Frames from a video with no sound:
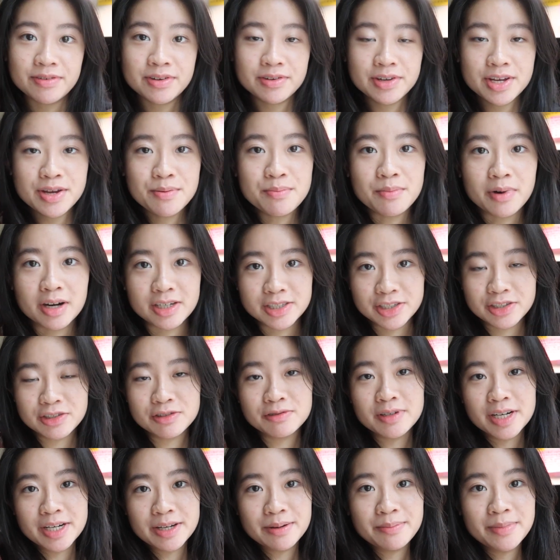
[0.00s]
you need module
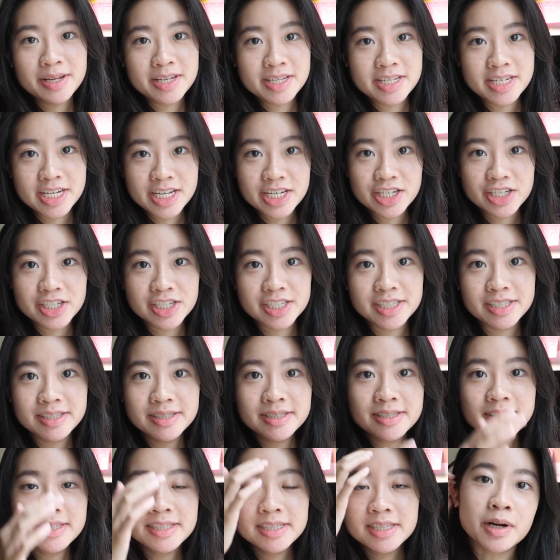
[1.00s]

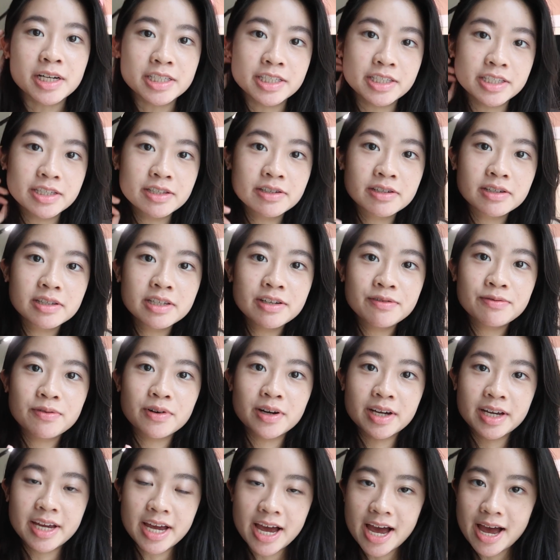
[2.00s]
recommendations, particularly
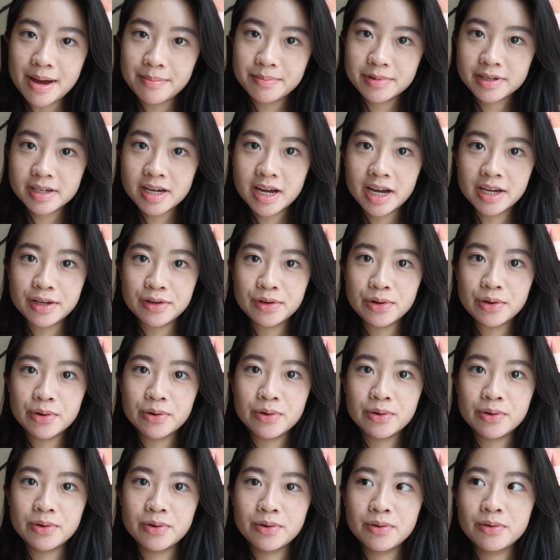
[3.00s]
for CAPT, I
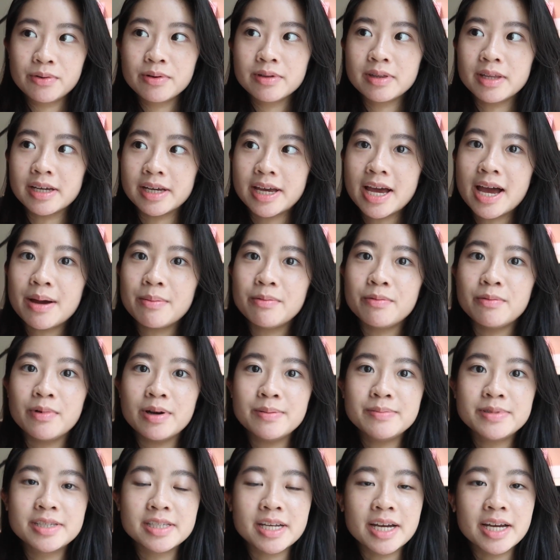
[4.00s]
know the CAPT
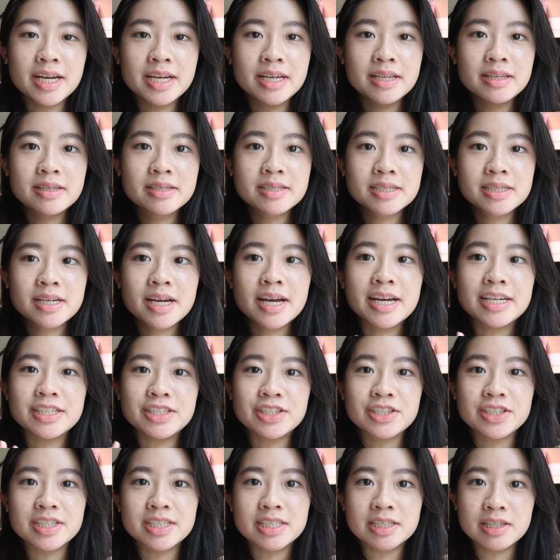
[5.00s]
website has
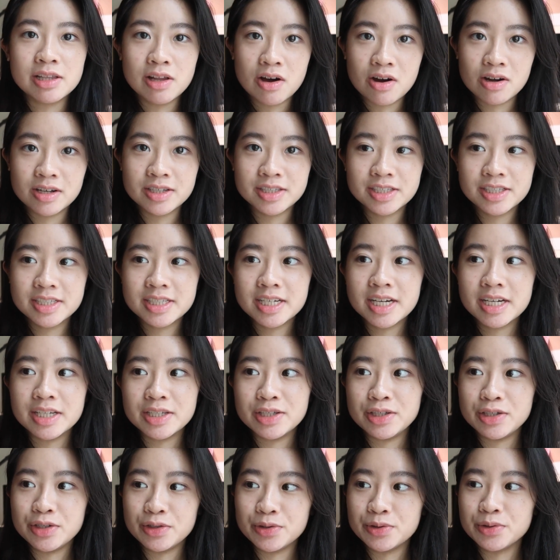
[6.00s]
just launched a
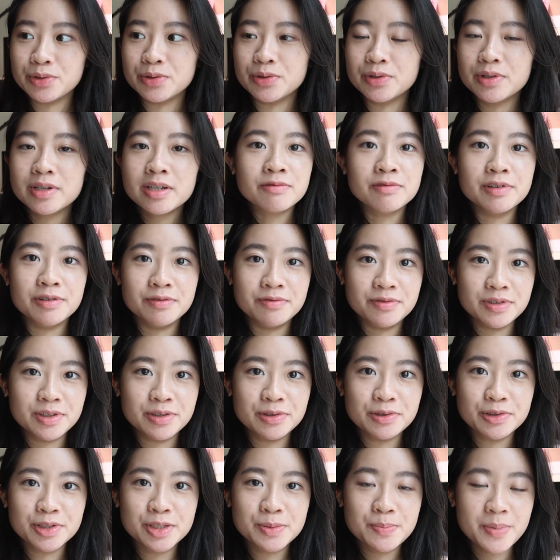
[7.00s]
new
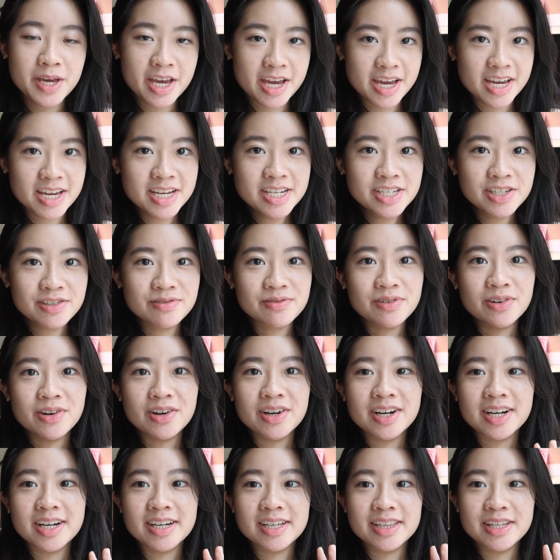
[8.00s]
reviews page
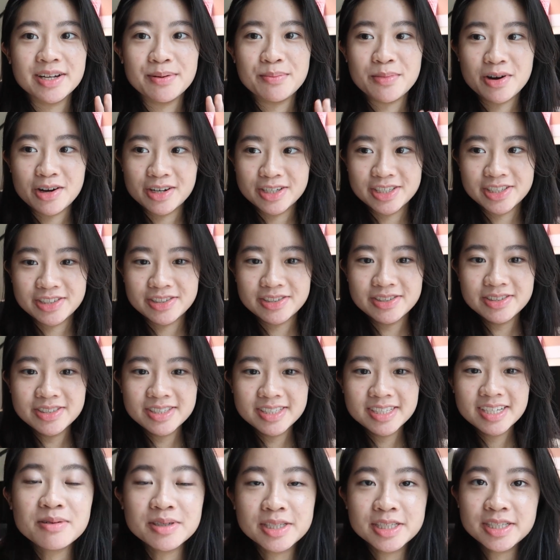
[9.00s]
for their modules,
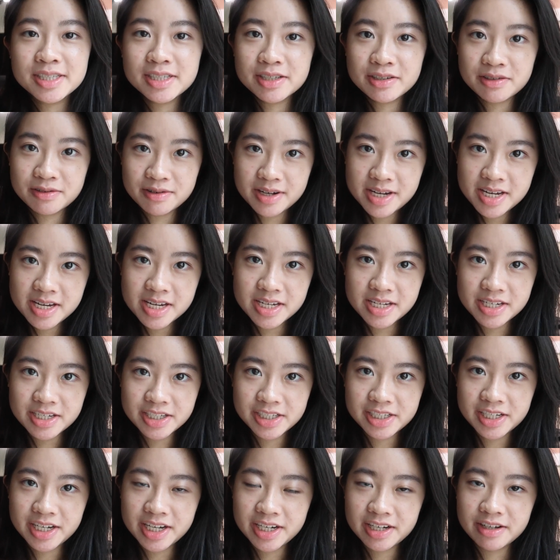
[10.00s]
which is a great
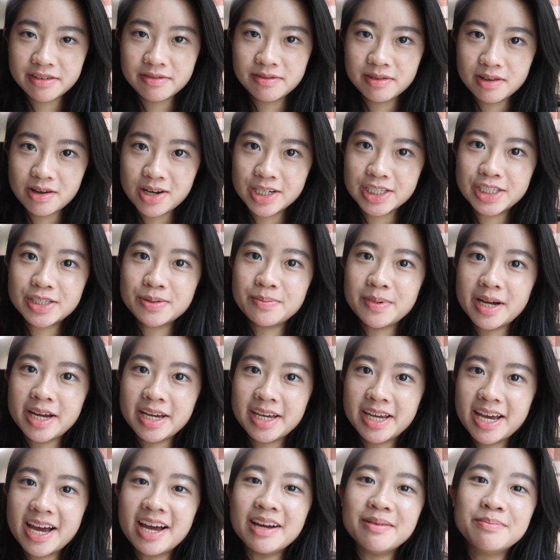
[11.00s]
initiative launched by
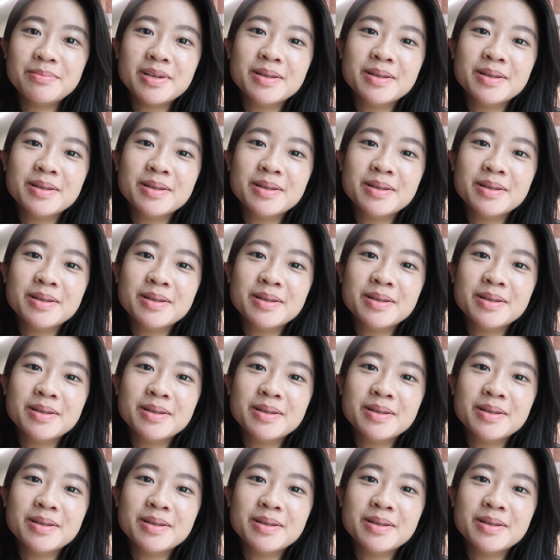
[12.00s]
CAPT